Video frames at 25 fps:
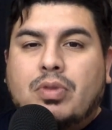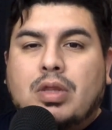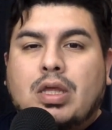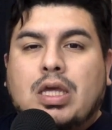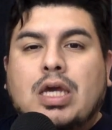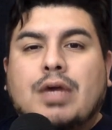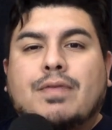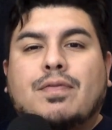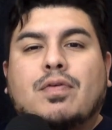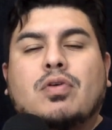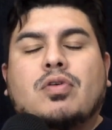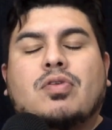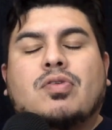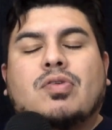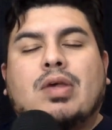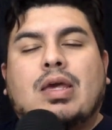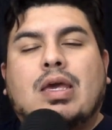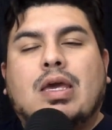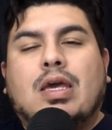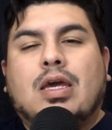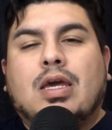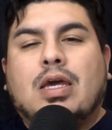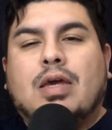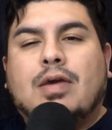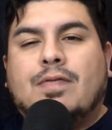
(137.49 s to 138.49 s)
give or
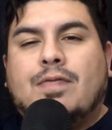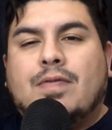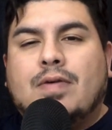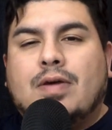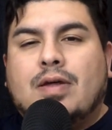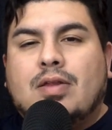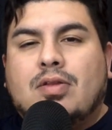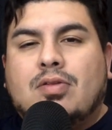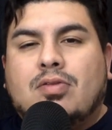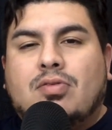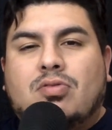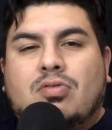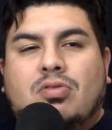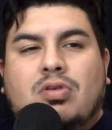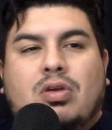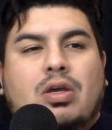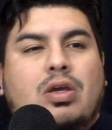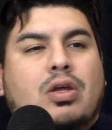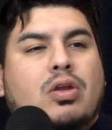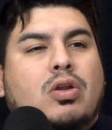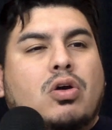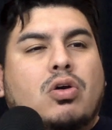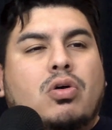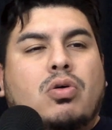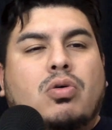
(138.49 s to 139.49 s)
take if it's,
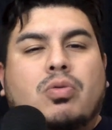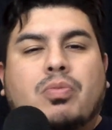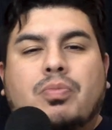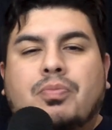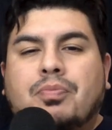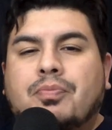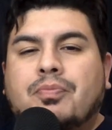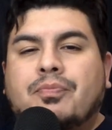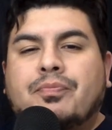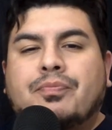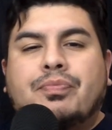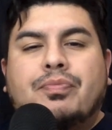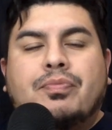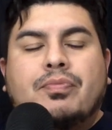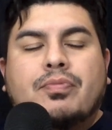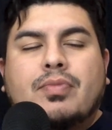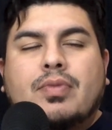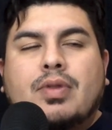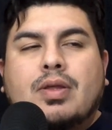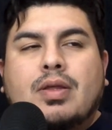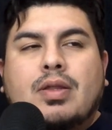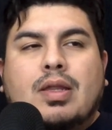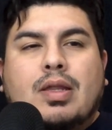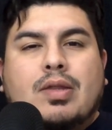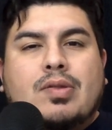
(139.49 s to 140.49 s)
you know,
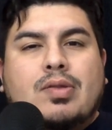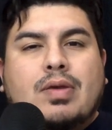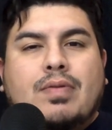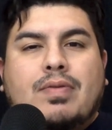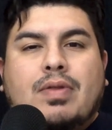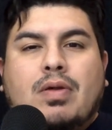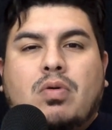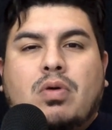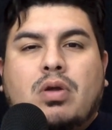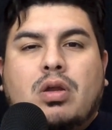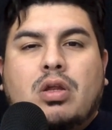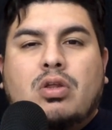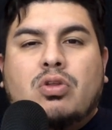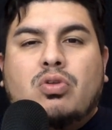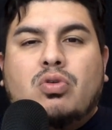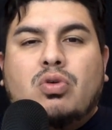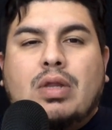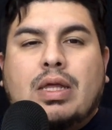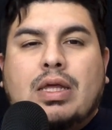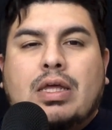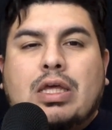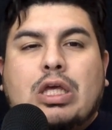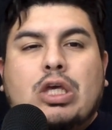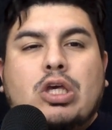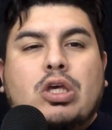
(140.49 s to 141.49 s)
let's say if they wanted to do
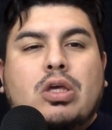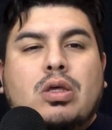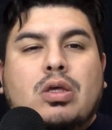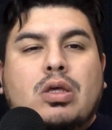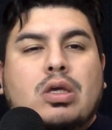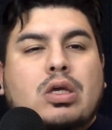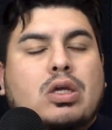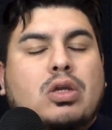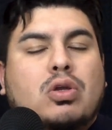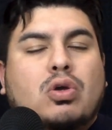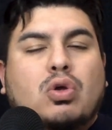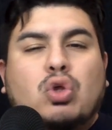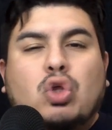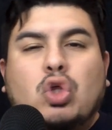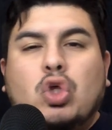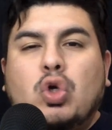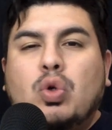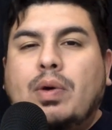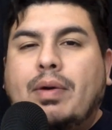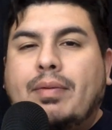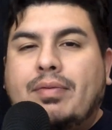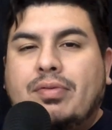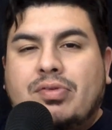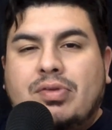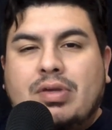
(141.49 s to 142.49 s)
like, you know,
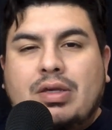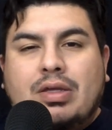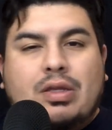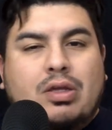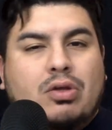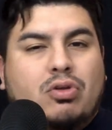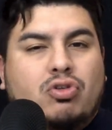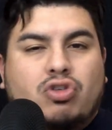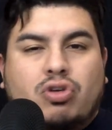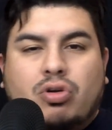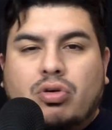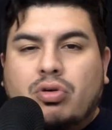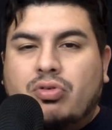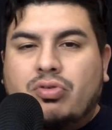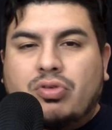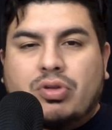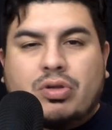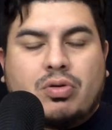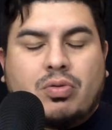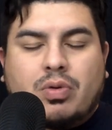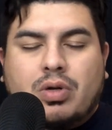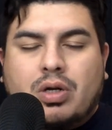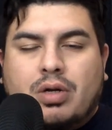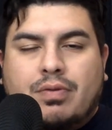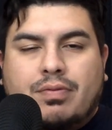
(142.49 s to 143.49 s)
UFC New
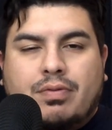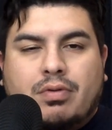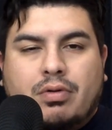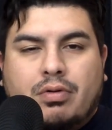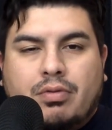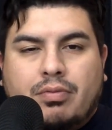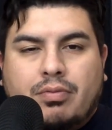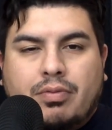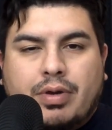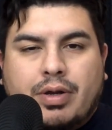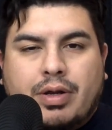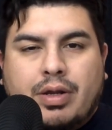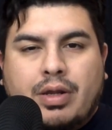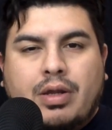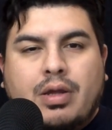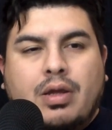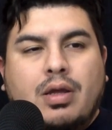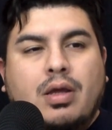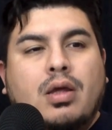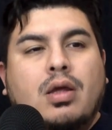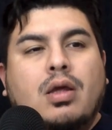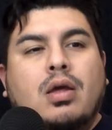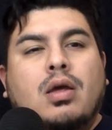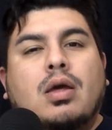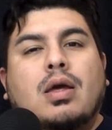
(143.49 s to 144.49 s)
Jersey or whatever, right?
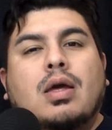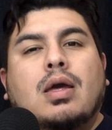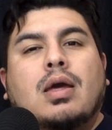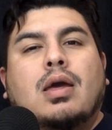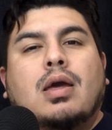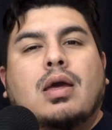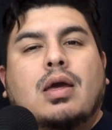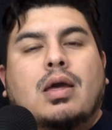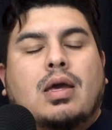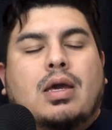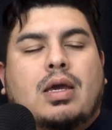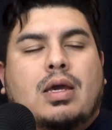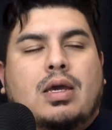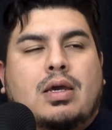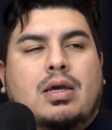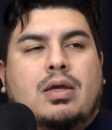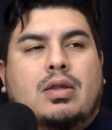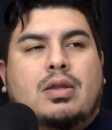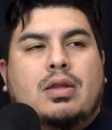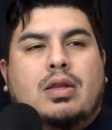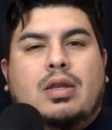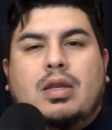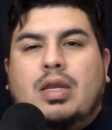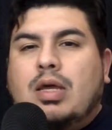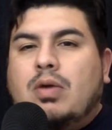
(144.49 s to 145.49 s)

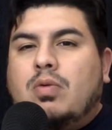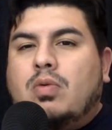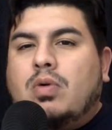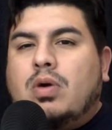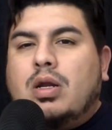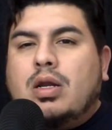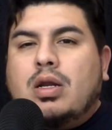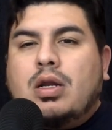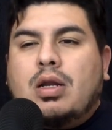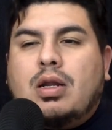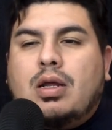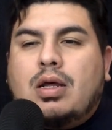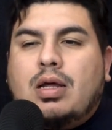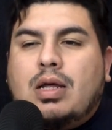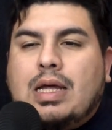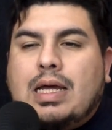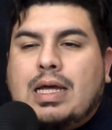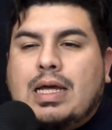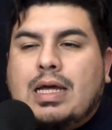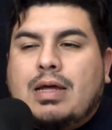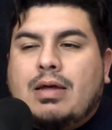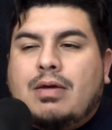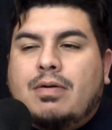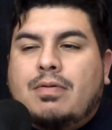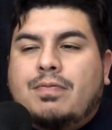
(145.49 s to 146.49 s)
And they wanted to
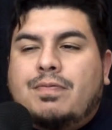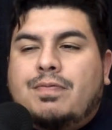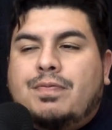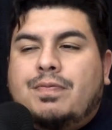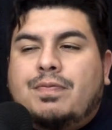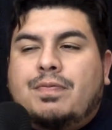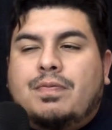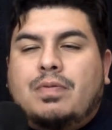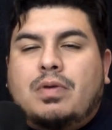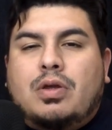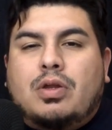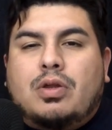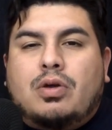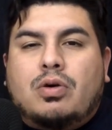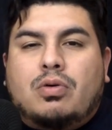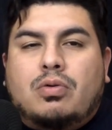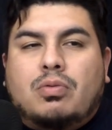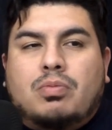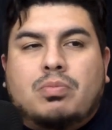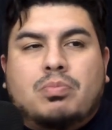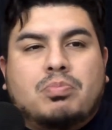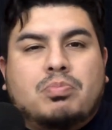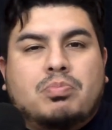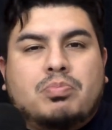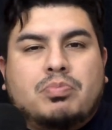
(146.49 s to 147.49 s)
have, you
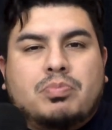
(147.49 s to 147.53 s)
know,